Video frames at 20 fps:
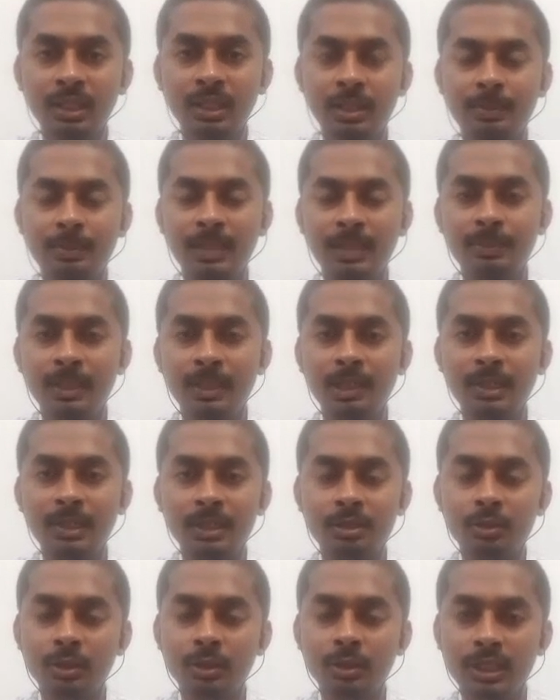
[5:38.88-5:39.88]
my plan was
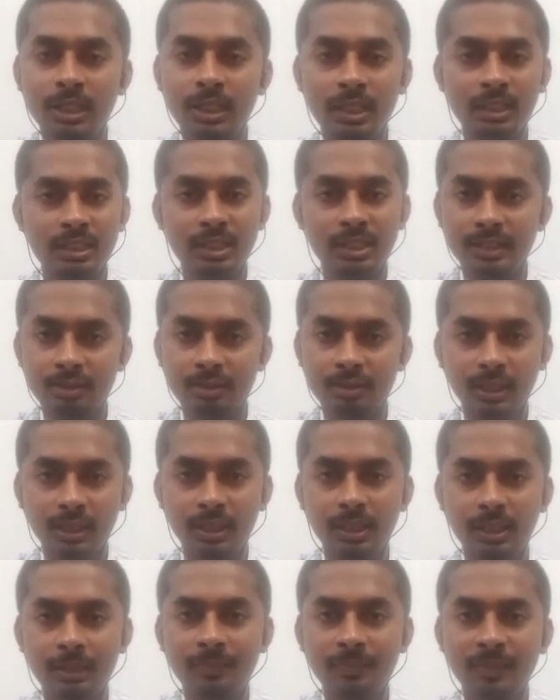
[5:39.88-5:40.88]
to study gs
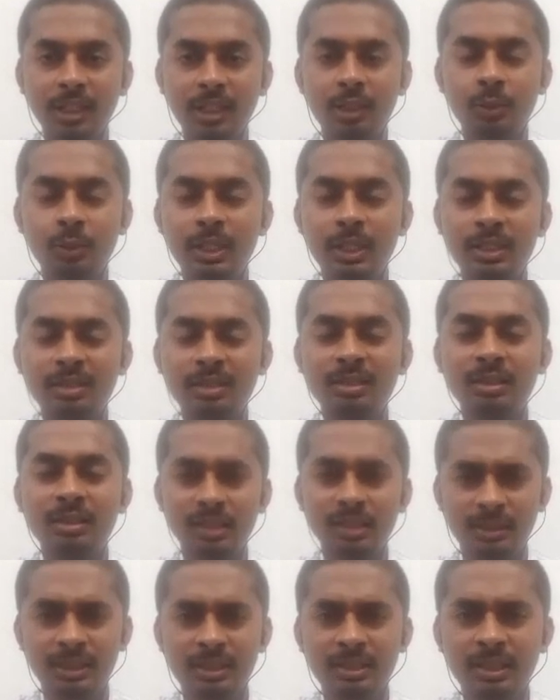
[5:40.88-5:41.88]
only in which
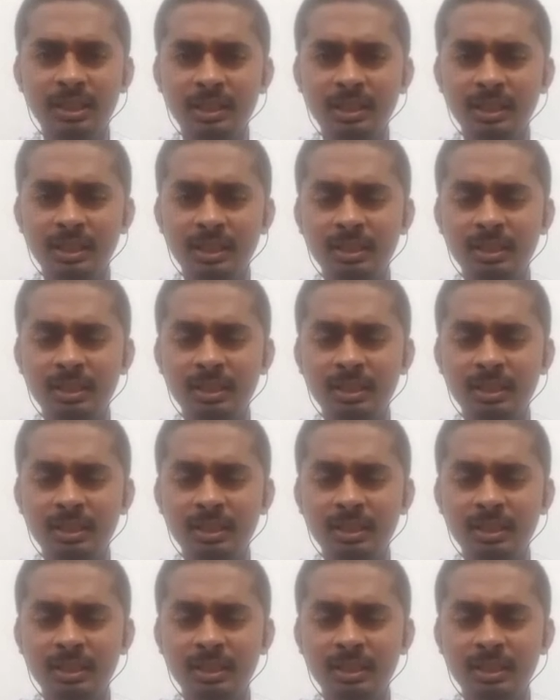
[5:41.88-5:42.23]
it,